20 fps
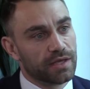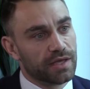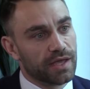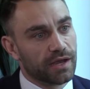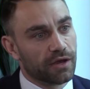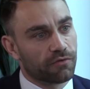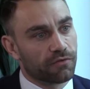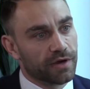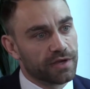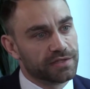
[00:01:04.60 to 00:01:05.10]

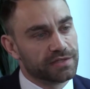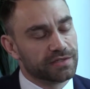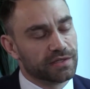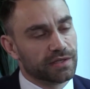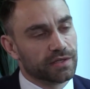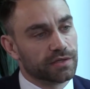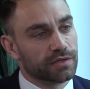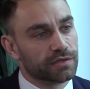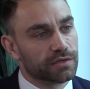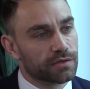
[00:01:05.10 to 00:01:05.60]

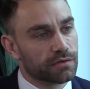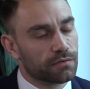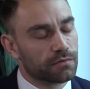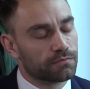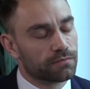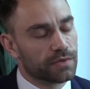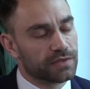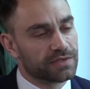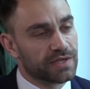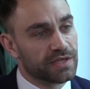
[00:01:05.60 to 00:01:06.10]
increasing
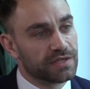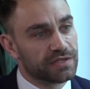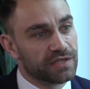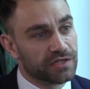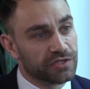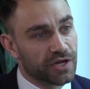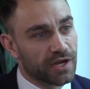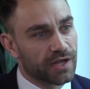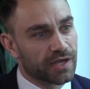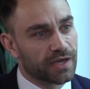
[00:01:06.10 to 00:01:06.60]

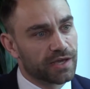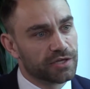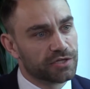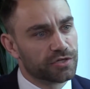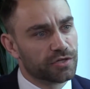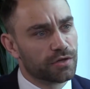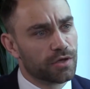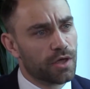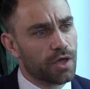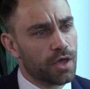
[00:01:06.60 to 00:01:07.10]
percentage
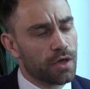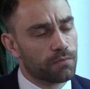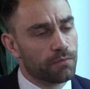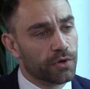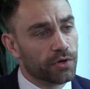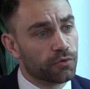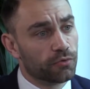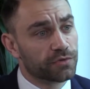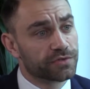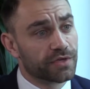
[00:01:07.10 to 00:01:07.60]
allocation,
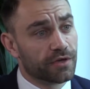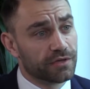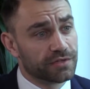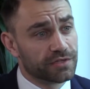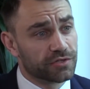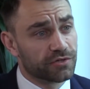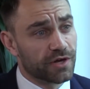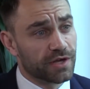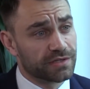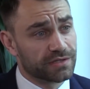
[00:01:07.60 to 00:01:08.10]
but also has
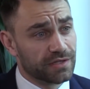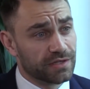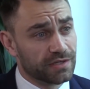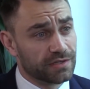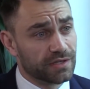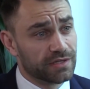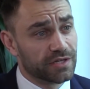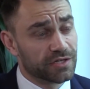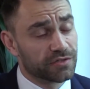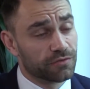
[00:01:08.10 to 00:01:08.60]
attracted
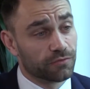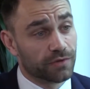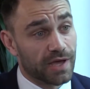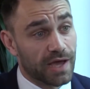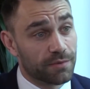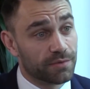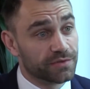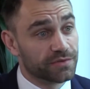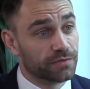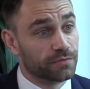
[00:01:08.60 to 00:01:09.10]
additional
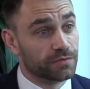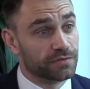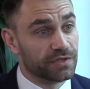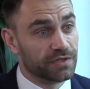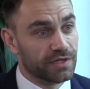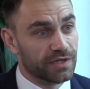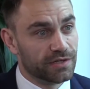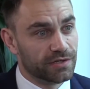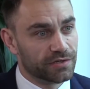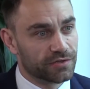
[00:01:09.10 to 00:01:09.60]
capital to
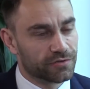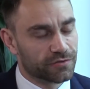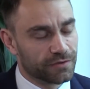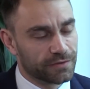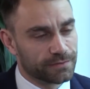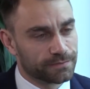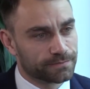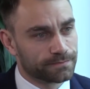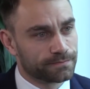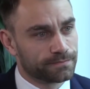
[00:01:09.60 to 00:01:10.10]
the industry.